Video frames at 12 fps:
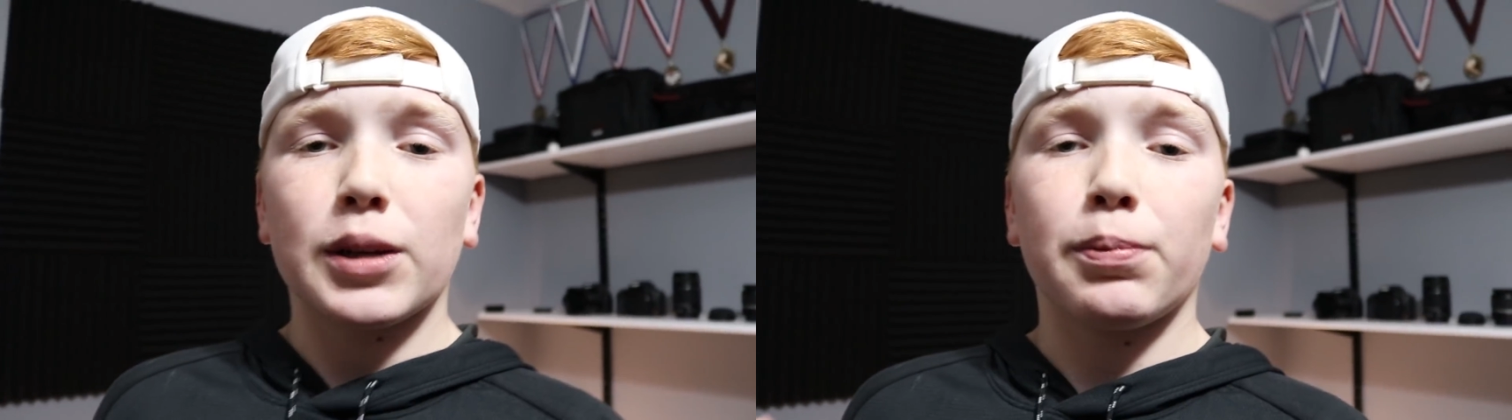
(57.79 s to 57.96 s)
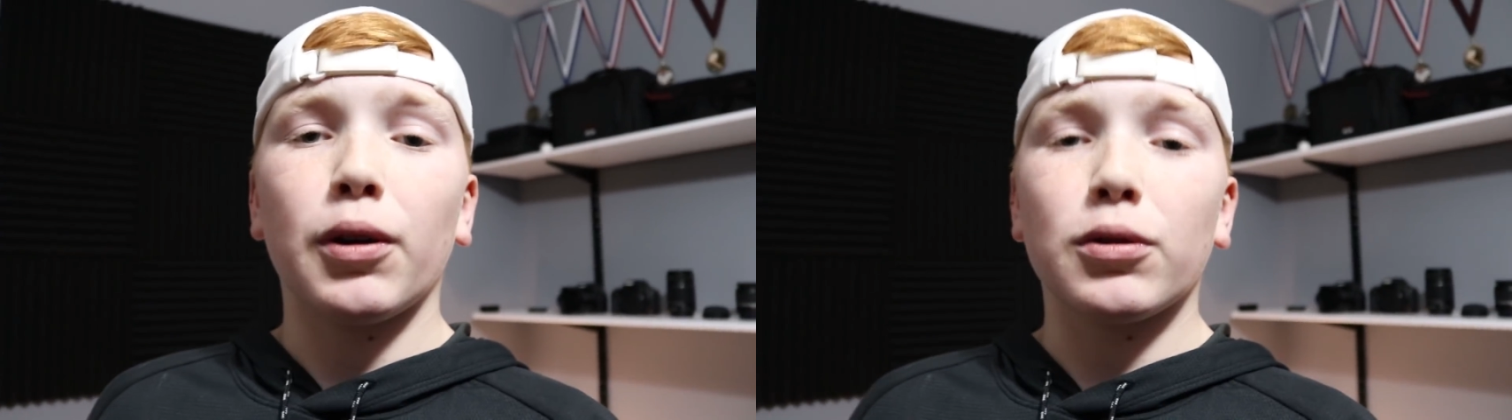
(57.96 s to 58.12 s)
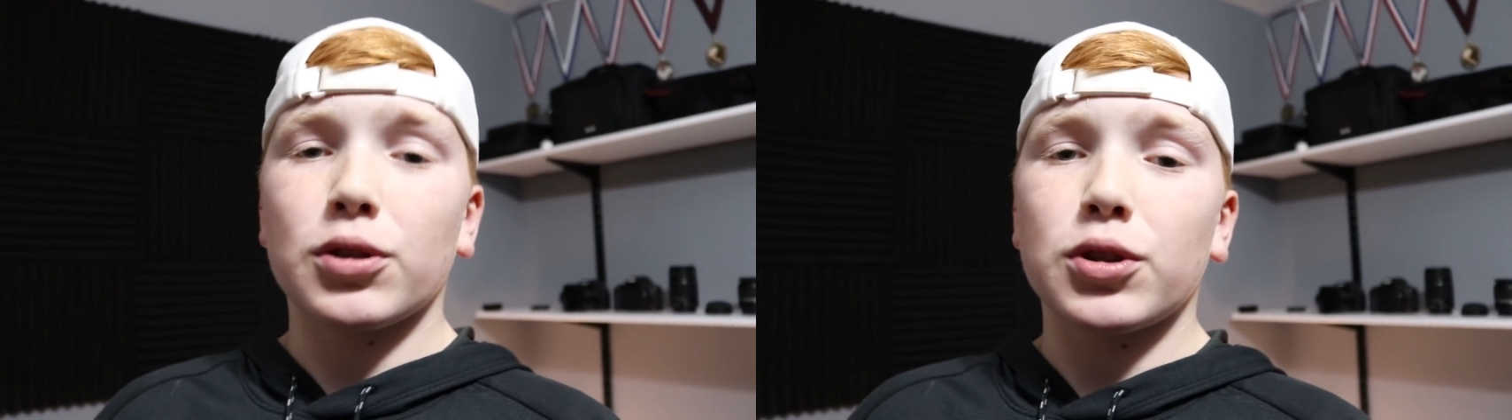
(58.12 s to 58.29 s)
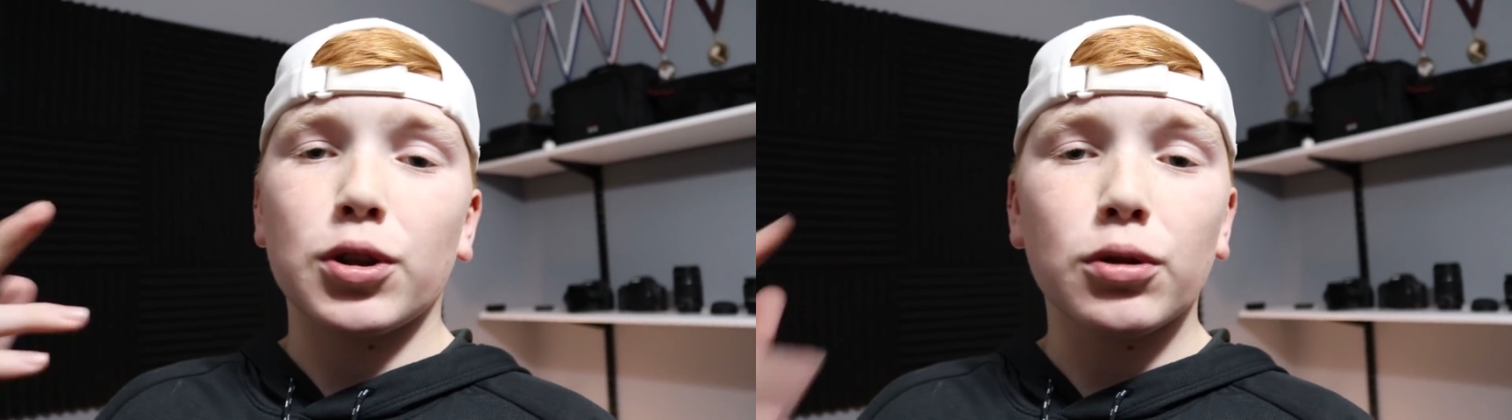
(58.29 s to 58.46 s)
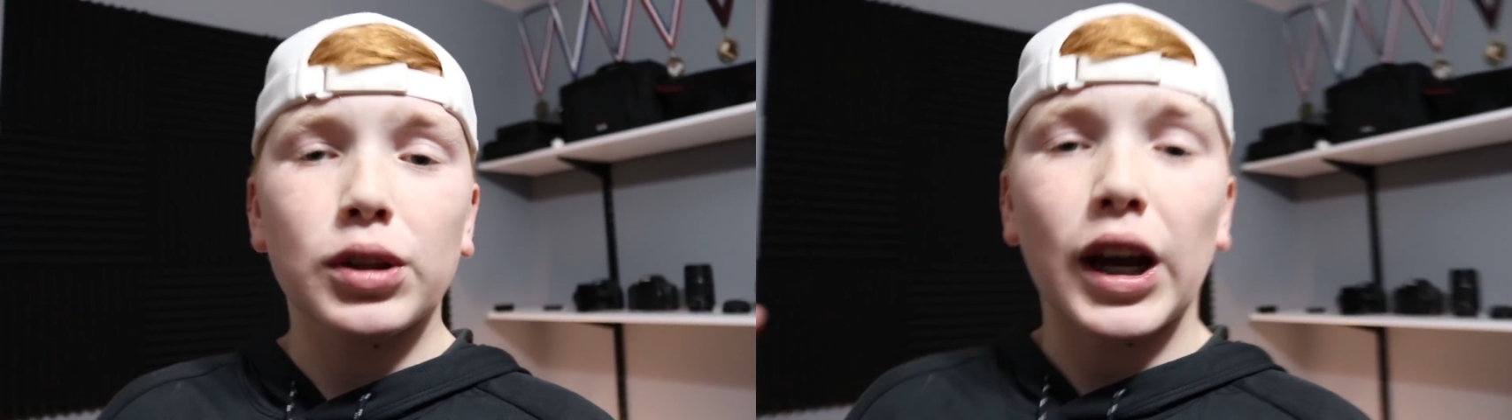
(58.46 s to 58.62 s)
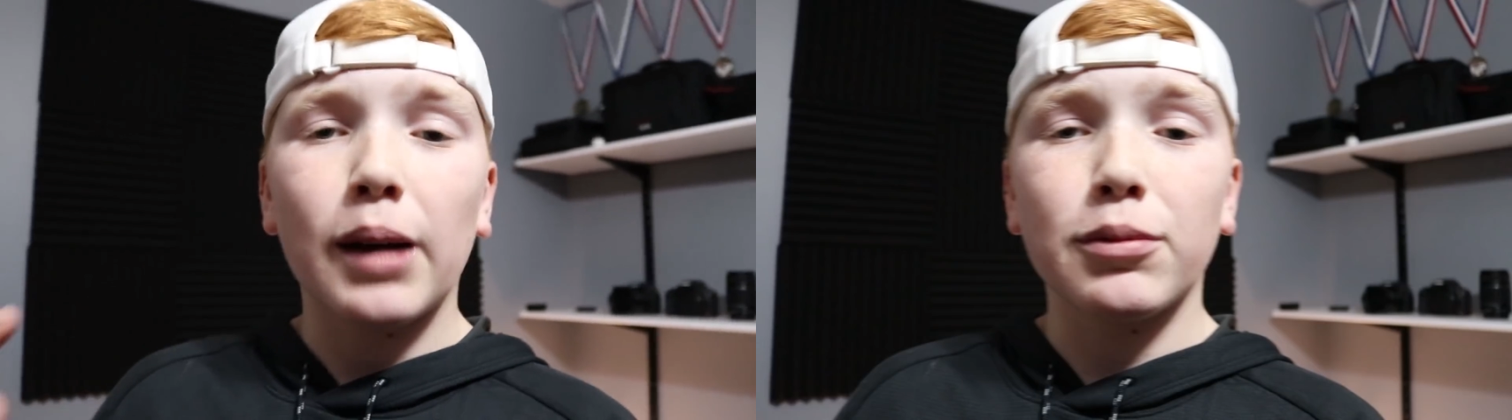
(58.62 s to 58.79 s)
to post
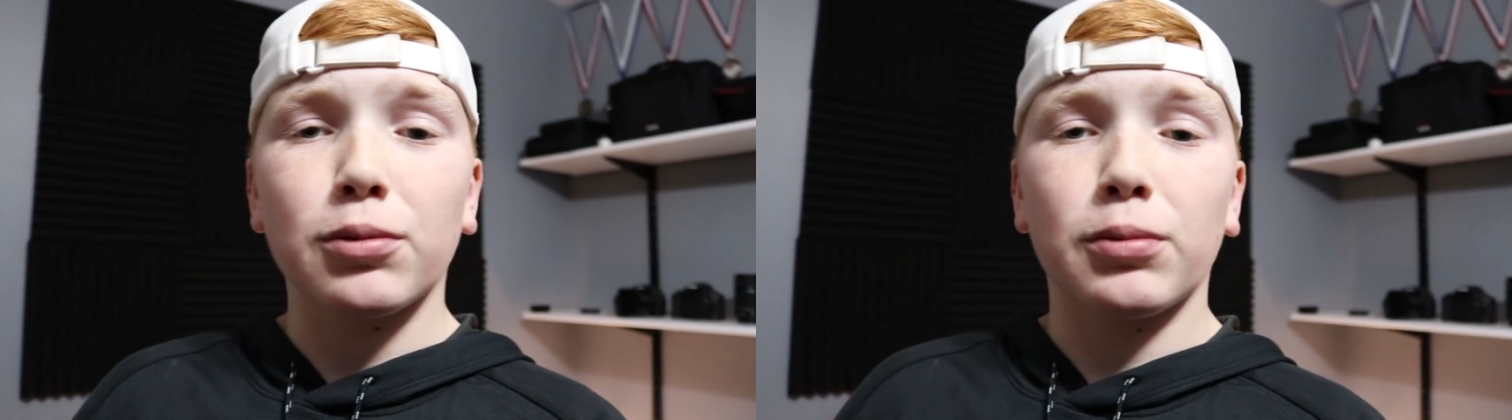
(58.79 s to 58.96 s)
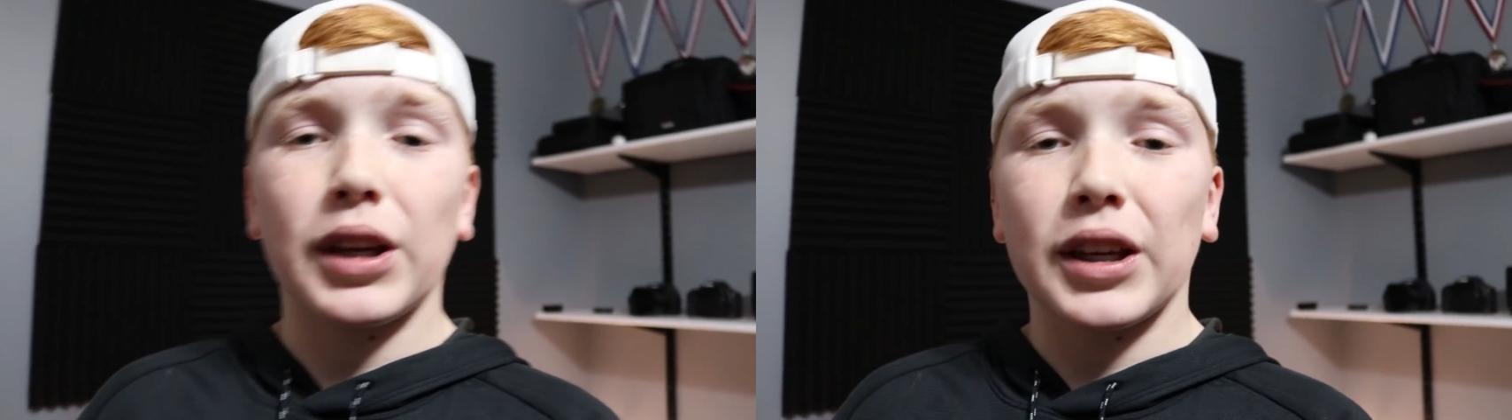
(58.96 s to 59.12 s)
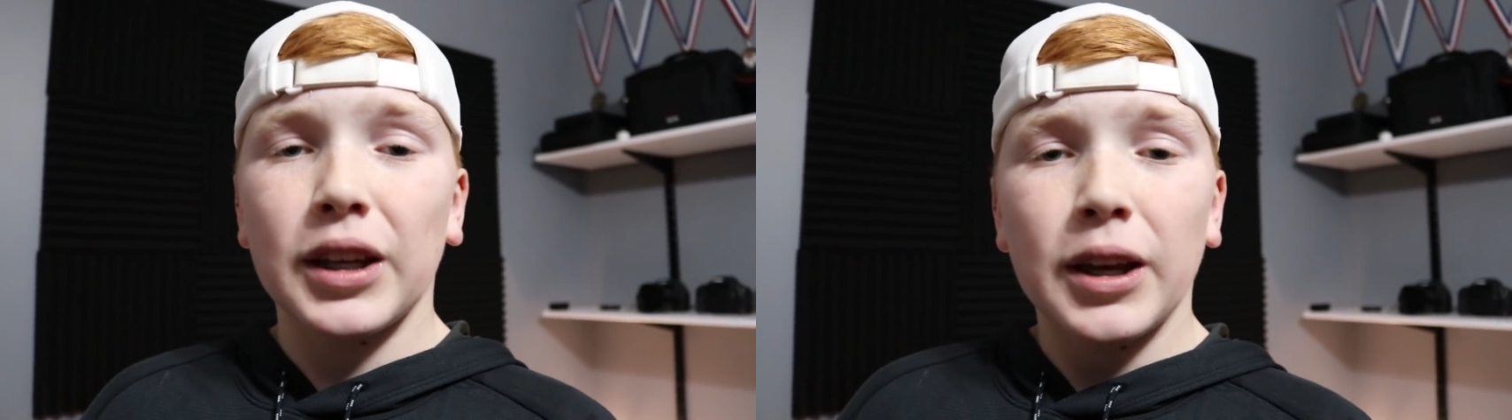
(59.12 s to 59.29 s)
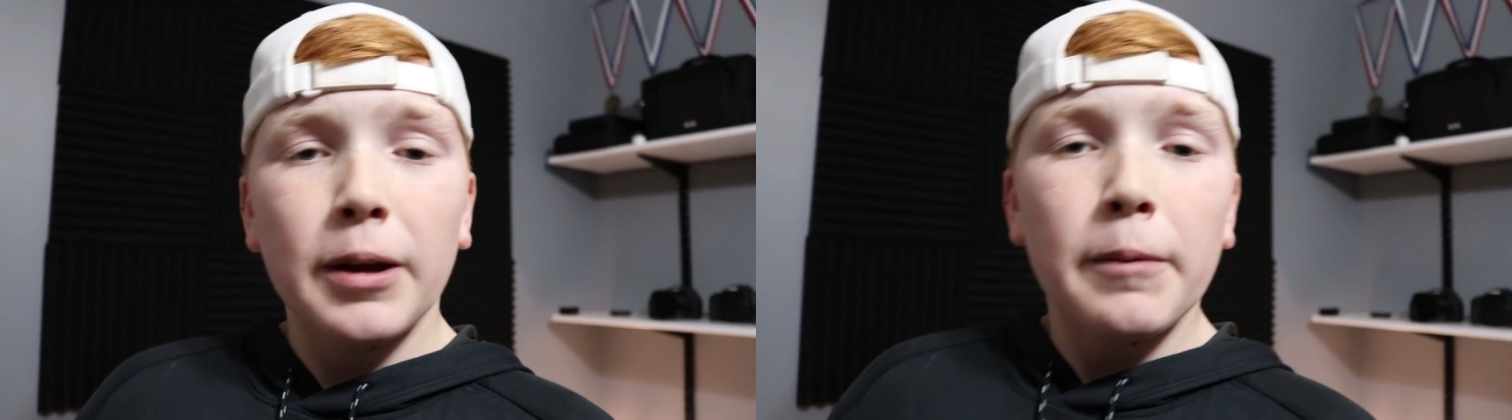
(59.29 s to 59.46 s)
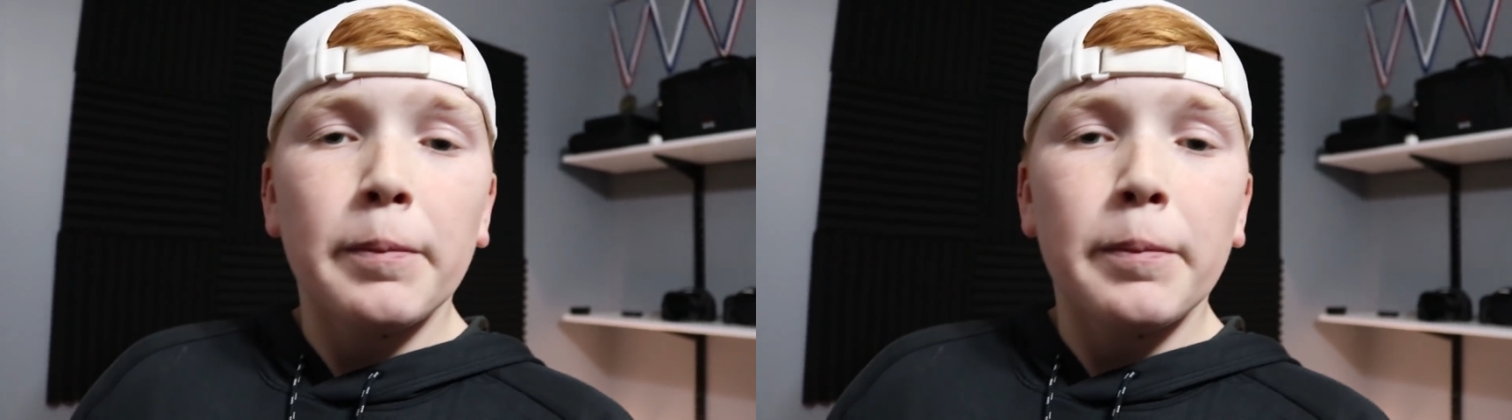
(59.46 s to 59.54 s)
2 times a week.